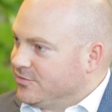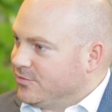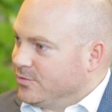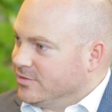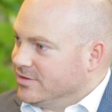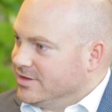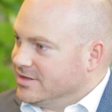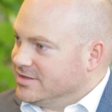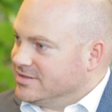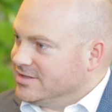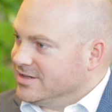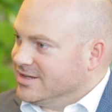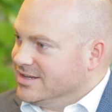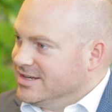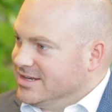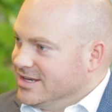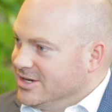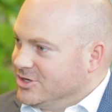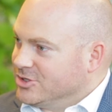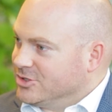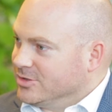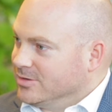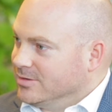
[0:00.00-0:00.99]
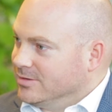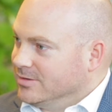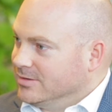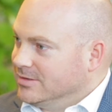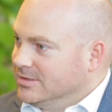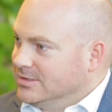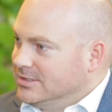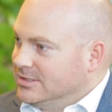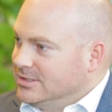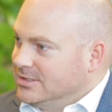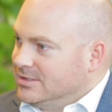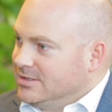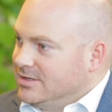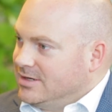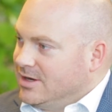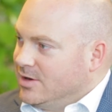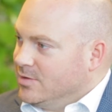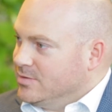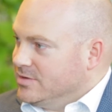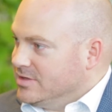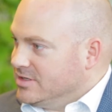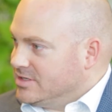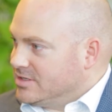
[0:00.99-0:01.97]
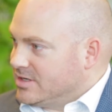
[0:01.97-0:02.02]
for this initial, you
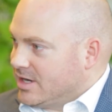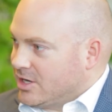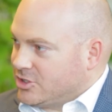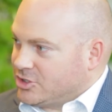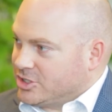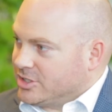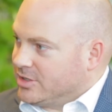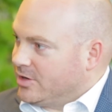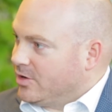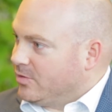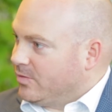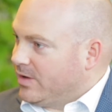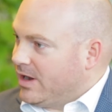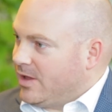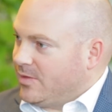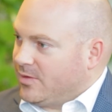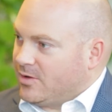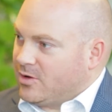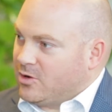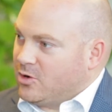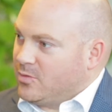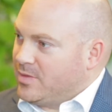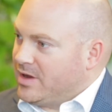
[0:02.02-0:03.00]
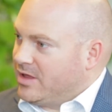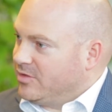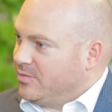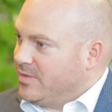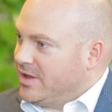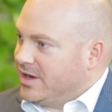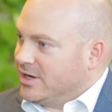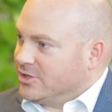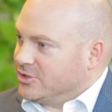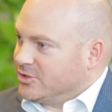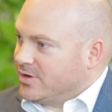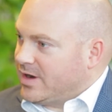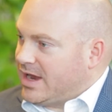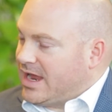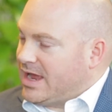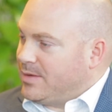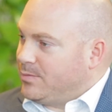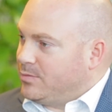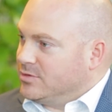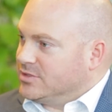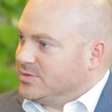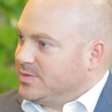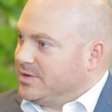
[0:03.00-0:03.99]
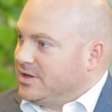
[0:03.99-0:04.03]
know, discussion around the Home Health Manager
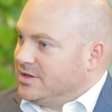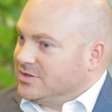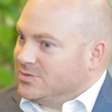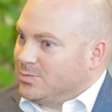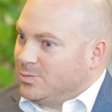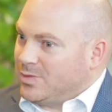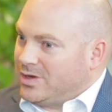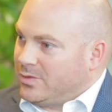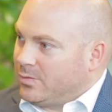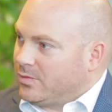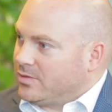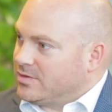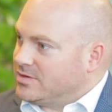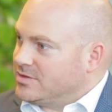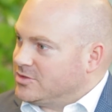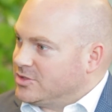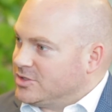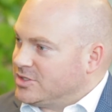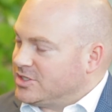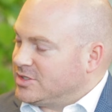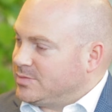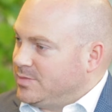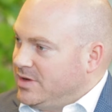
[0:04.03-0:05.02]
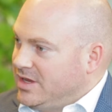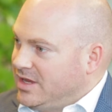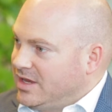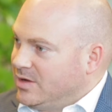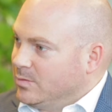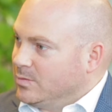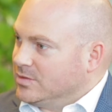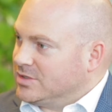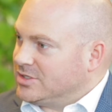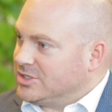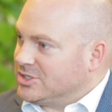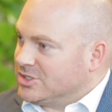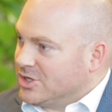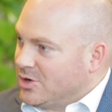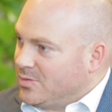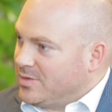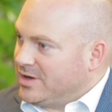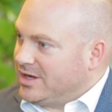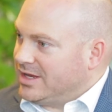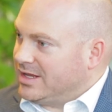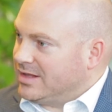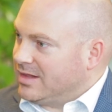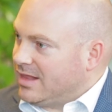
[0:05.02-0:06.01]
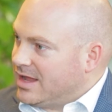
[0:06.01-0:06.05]
app was because we were just speaking with so
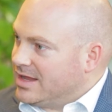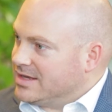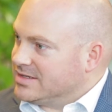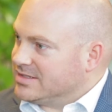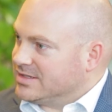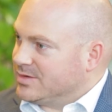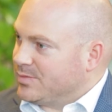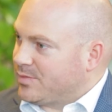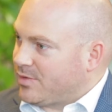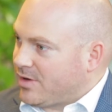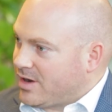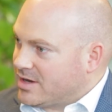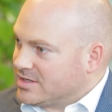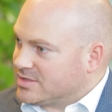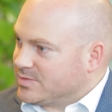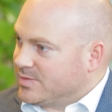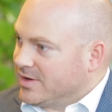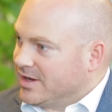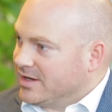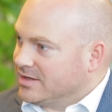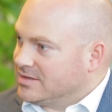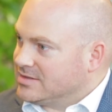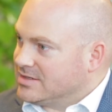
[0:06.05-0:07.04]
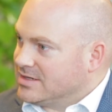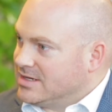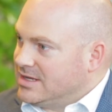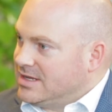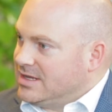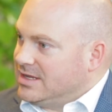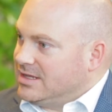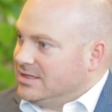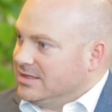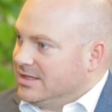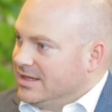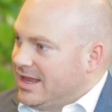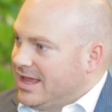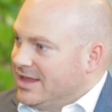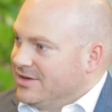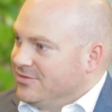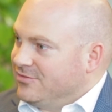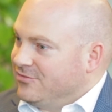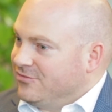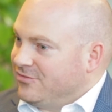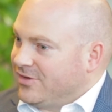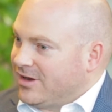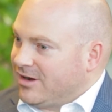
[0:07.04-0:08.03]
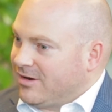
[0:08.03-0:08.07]
many clients and prospects that
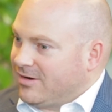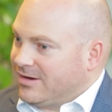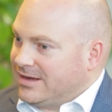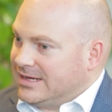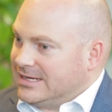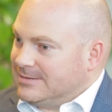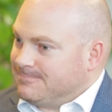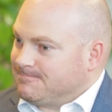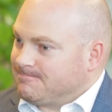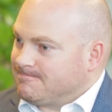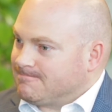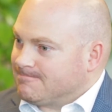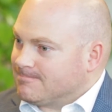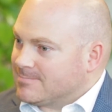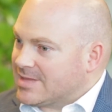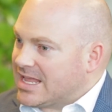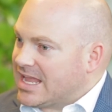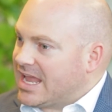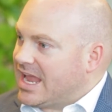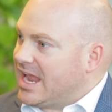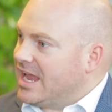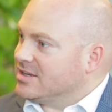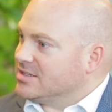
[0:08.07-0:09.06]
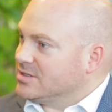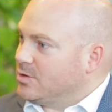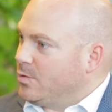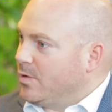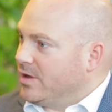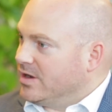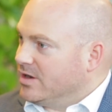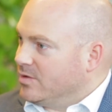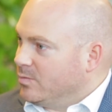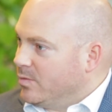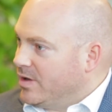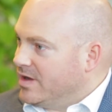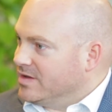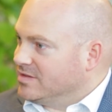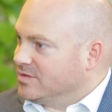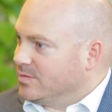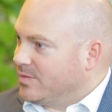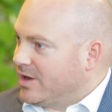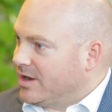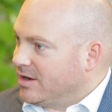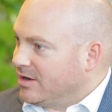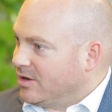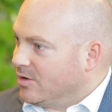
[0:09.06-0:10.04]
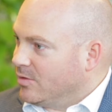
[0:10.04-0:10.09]
had very antiquated ways
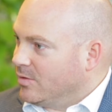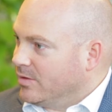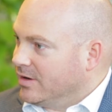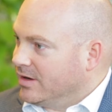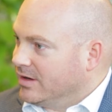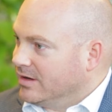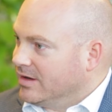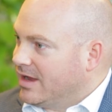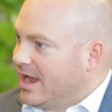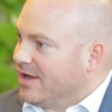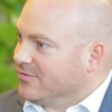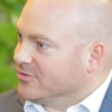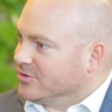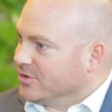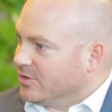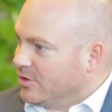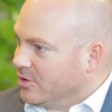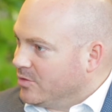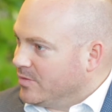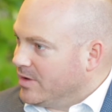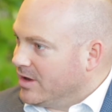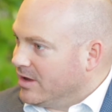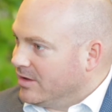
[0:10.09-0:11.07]
about going after home